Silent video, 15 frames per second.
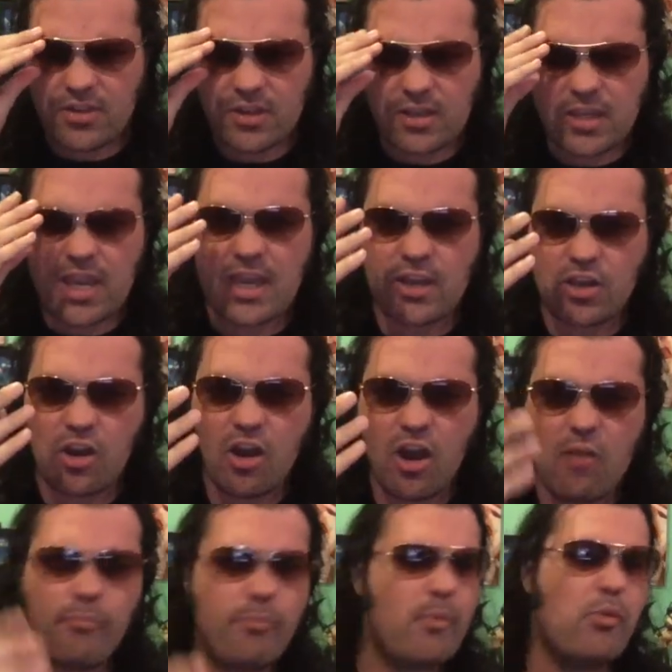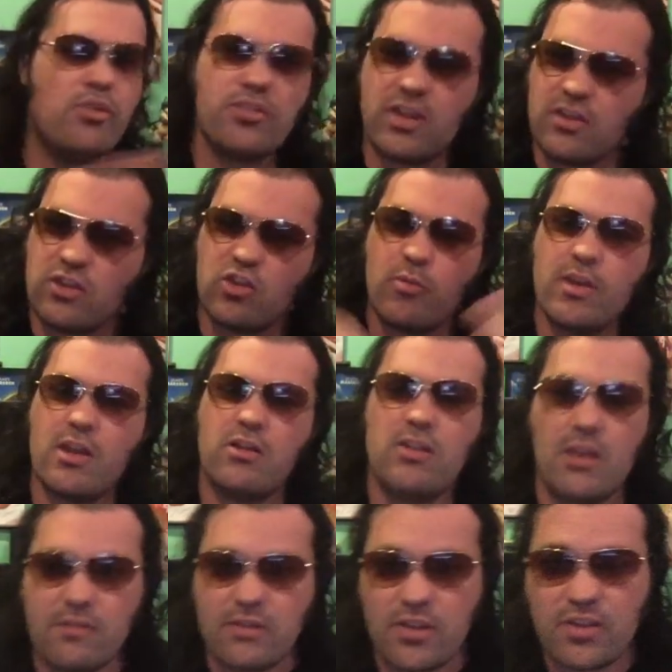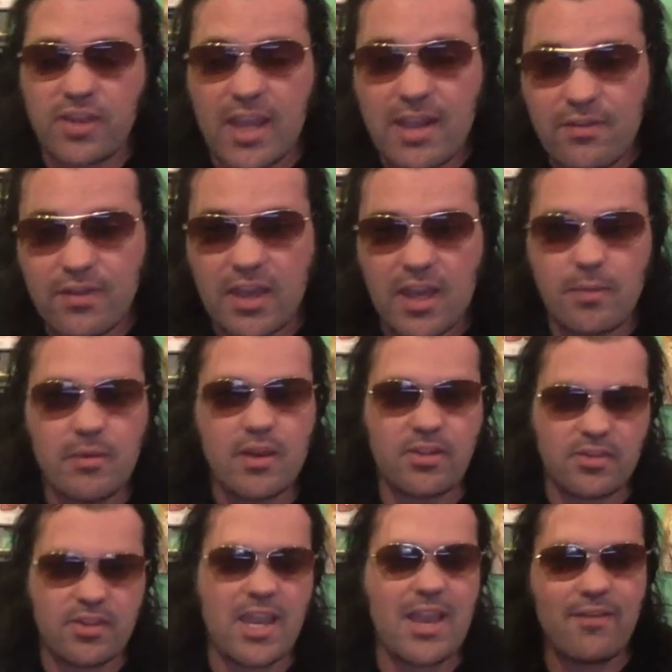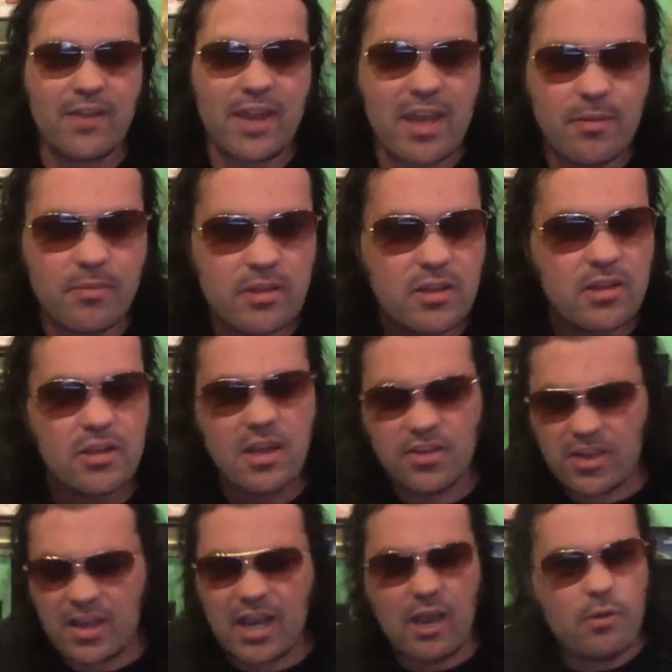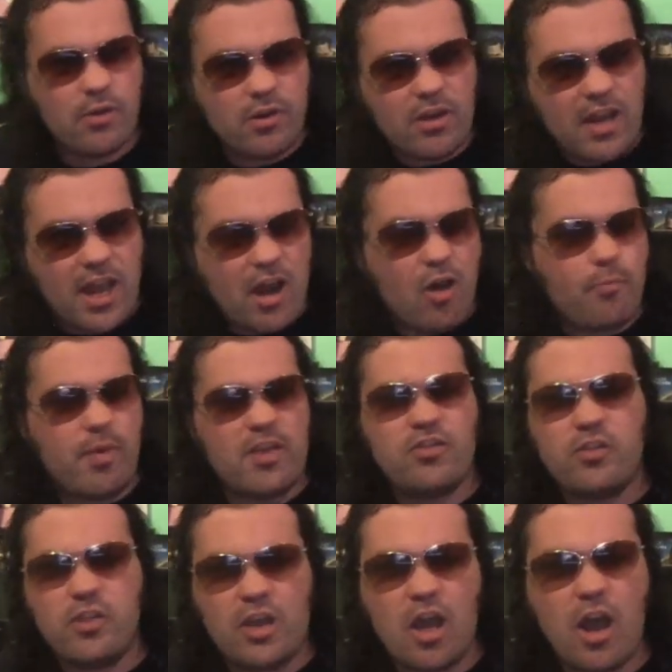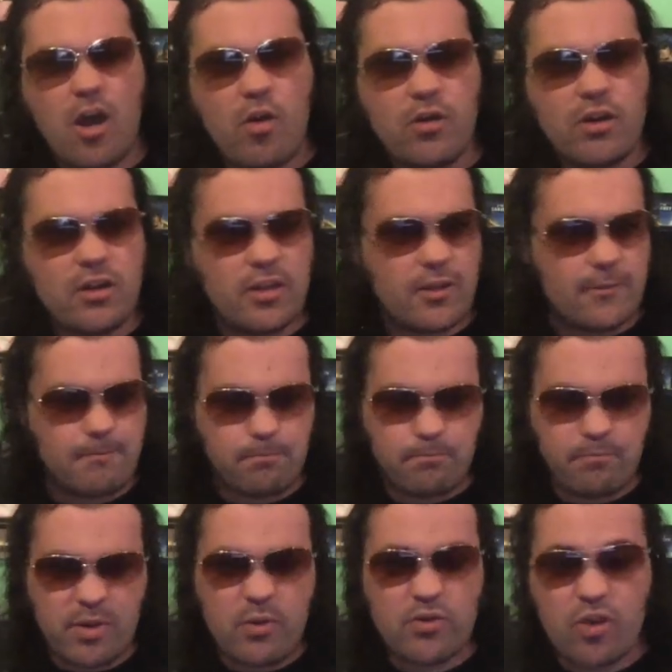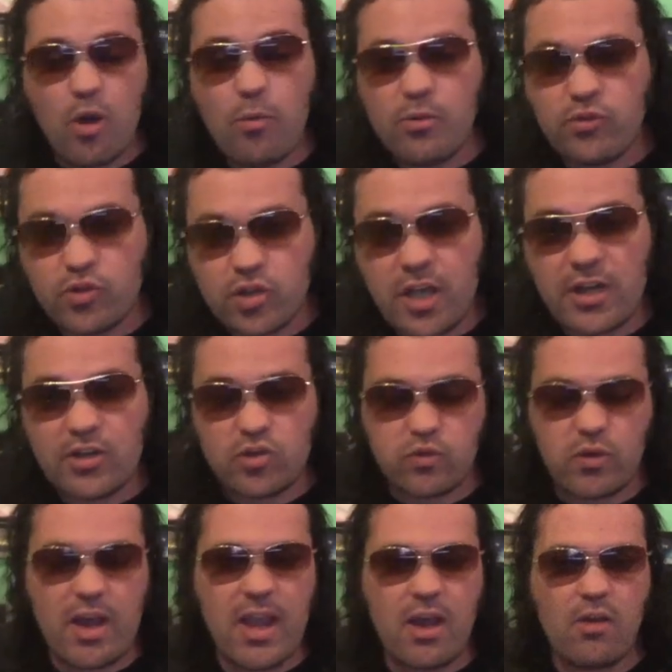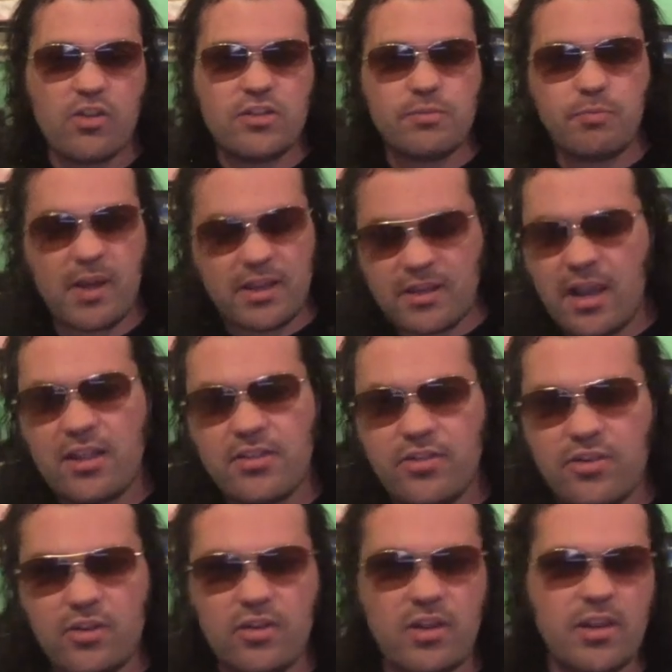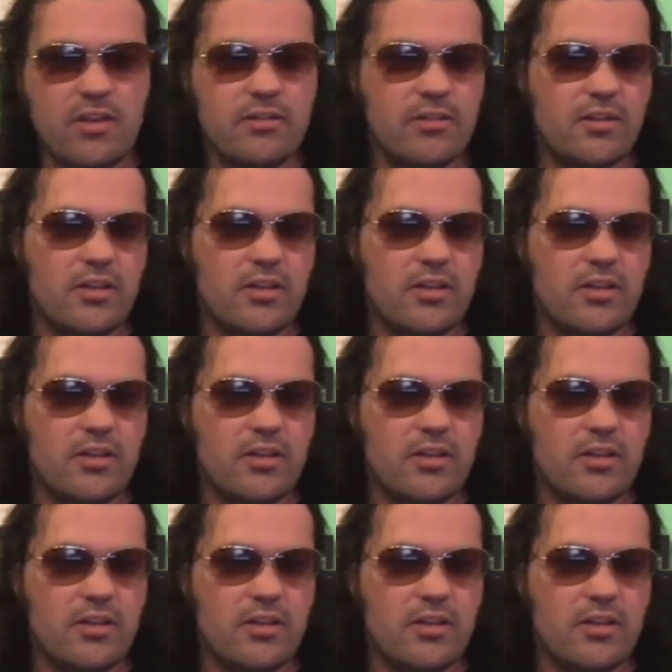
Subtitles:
King Kong, but once again, the human characters have to save him. It's like how he was almost got drowned by Godzilla.